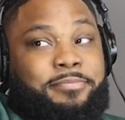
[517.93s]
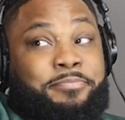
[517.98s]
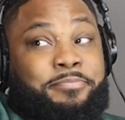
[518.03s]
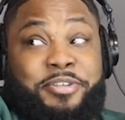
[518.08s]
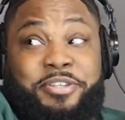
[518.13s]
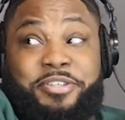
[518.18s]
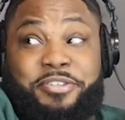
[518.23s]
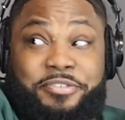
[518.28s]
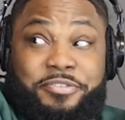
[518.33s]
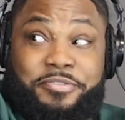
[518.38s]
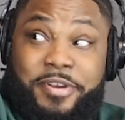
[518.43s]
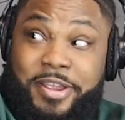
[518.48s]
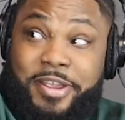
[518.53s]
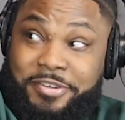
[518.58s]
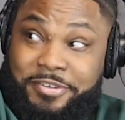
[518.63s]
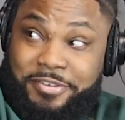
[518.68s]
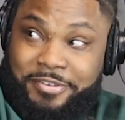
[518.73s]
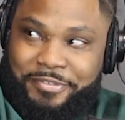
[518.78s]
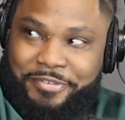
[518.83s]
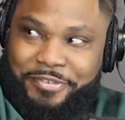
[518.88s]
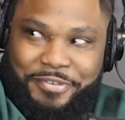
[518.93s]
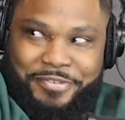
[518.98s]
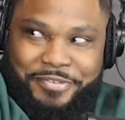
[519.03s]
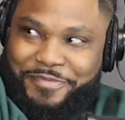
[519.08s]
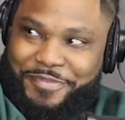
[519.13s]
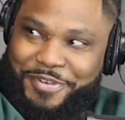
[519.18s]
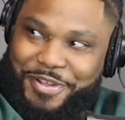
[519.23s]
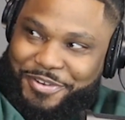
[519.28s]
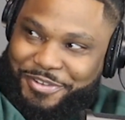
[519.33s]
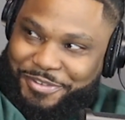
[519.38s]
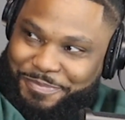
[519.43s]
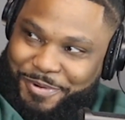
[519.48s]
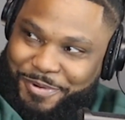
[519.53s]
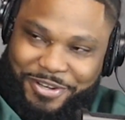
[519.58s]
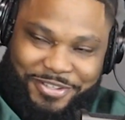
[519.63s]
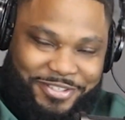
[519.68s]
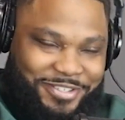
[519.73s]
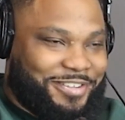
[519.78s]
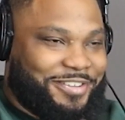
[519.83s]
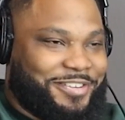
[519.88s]
But it's a stranger. You don't even yeah, know this
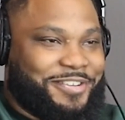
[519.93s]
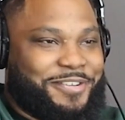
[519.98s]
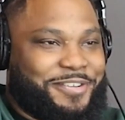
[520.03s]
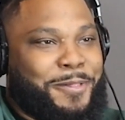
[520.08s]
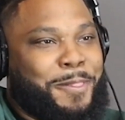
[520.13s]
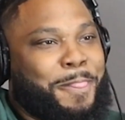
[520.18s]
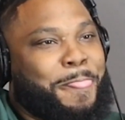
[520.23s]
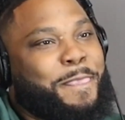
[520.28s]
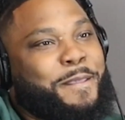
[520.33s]
person. right, know?